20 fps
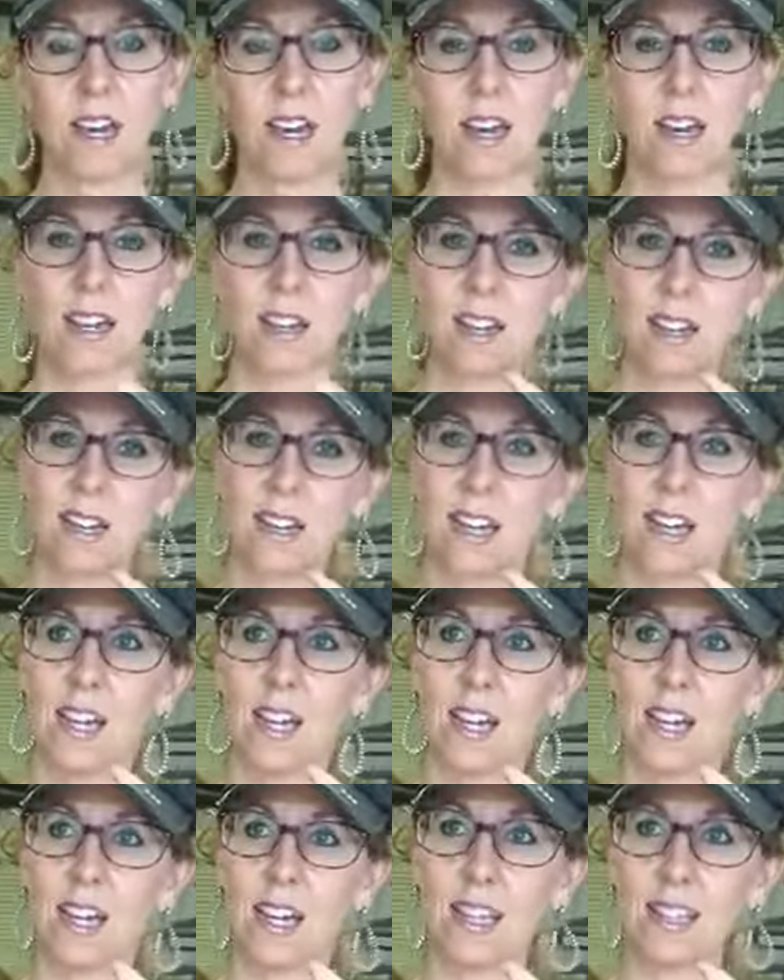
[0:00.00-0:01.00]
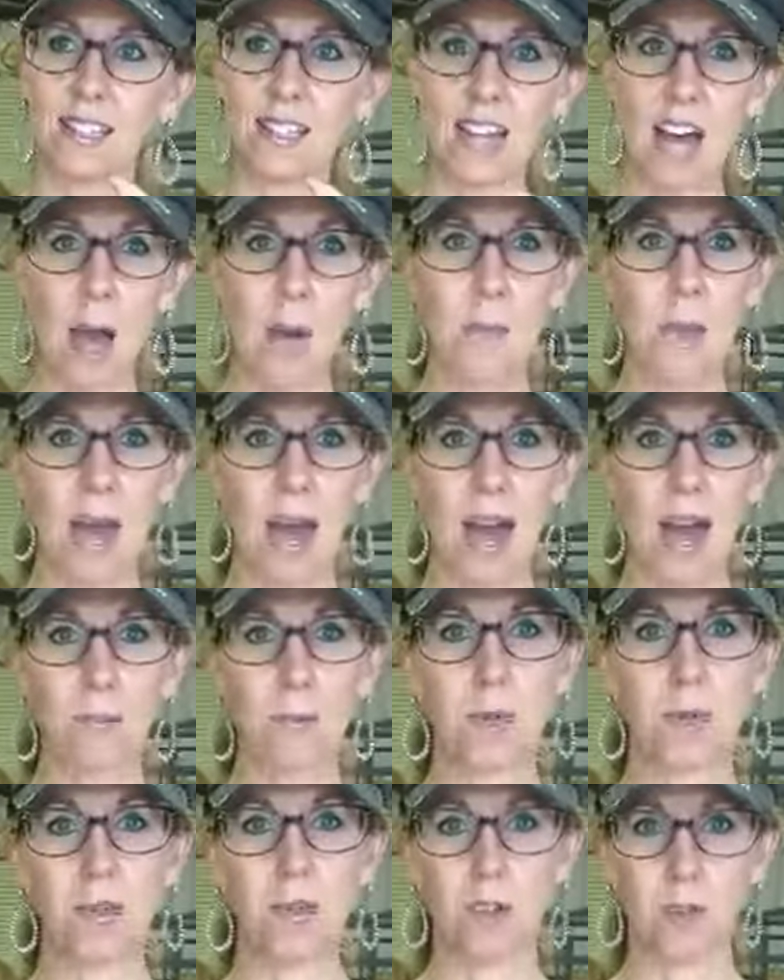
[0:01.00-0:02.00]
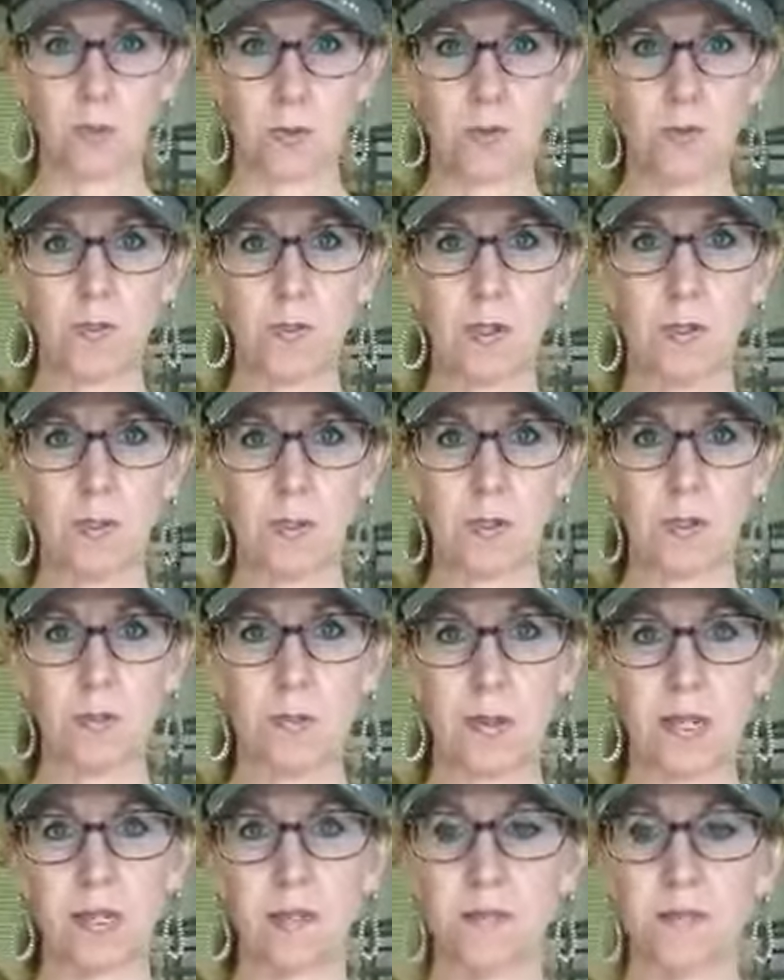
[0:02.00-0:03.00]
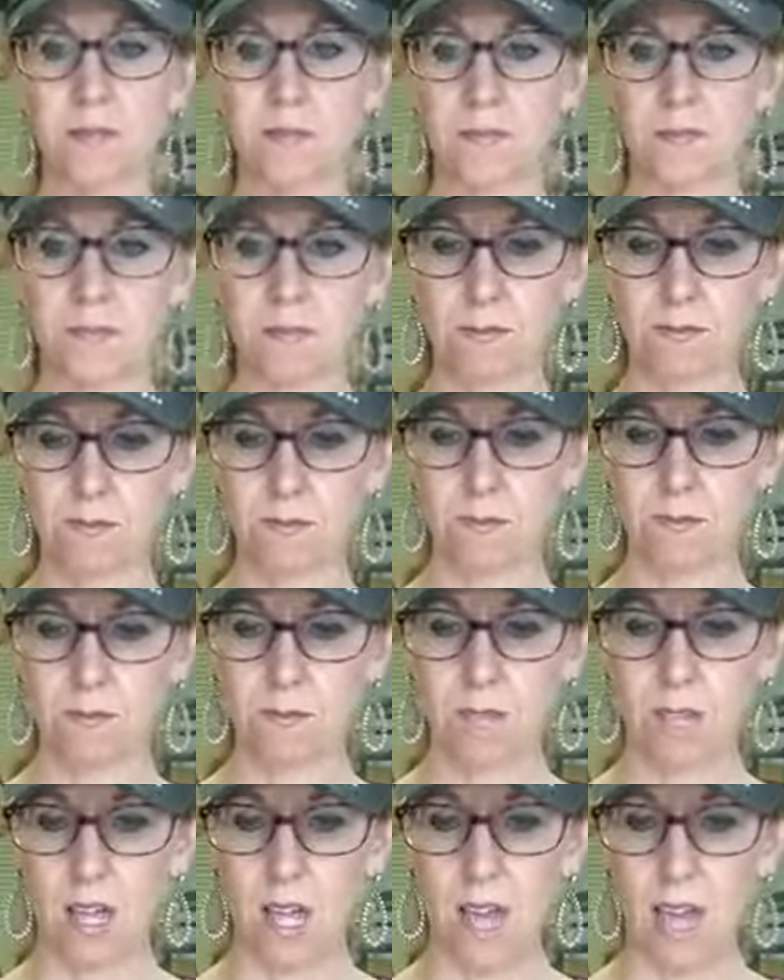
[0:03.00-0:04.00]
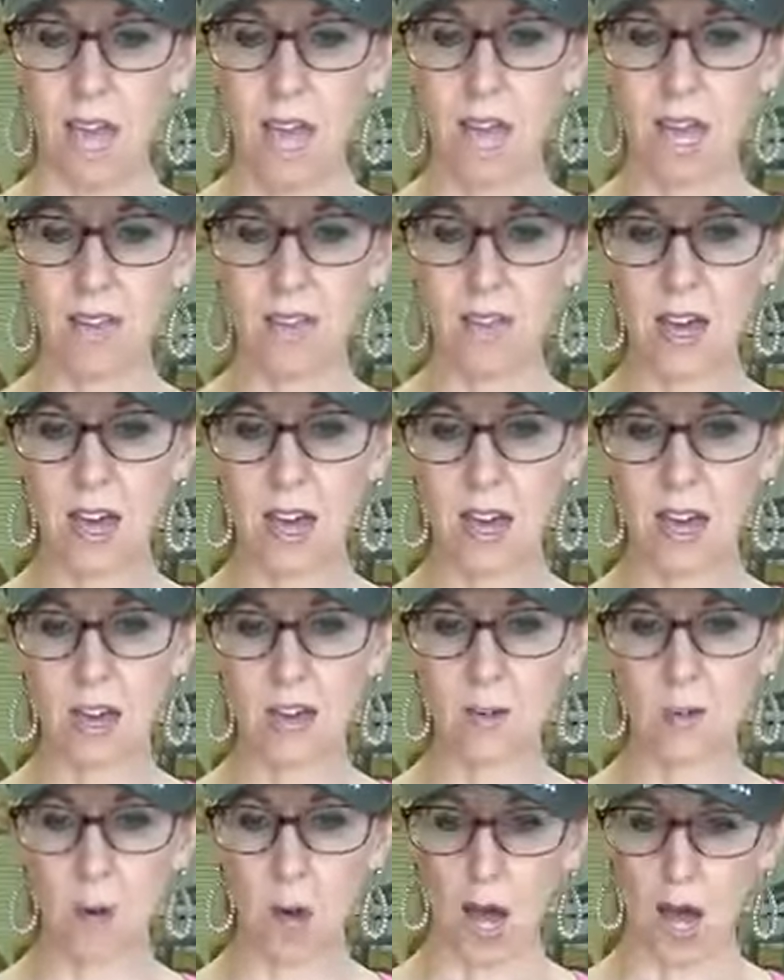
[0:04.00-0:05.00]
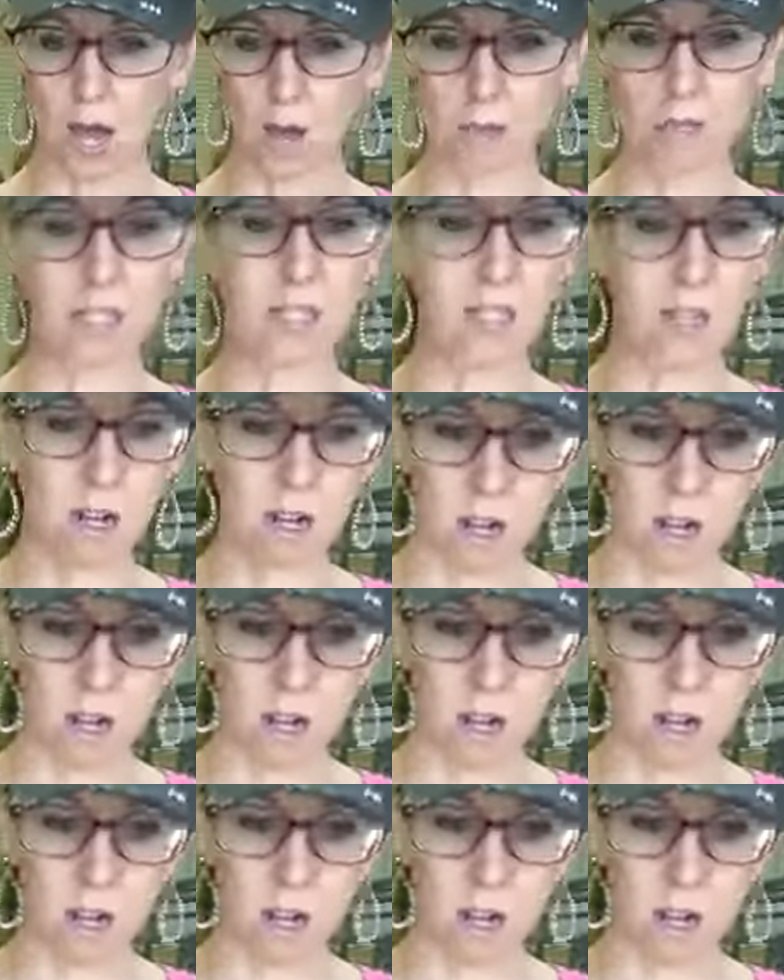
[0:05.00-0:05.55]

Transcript: And it's not bad, but there's room for improvement. And then I always start